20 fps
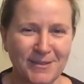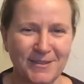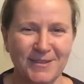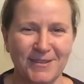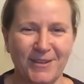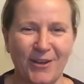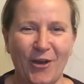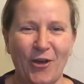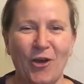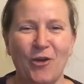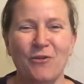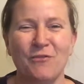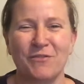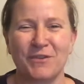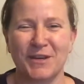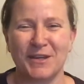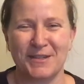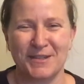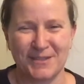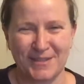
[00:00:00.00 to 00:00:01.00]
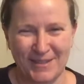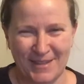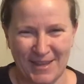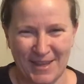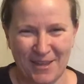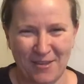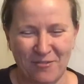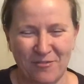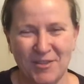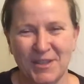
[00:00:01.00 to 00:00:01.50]

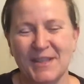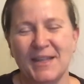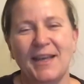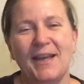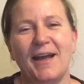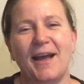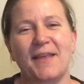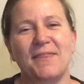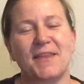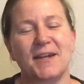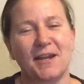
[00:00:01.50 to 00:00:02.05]
and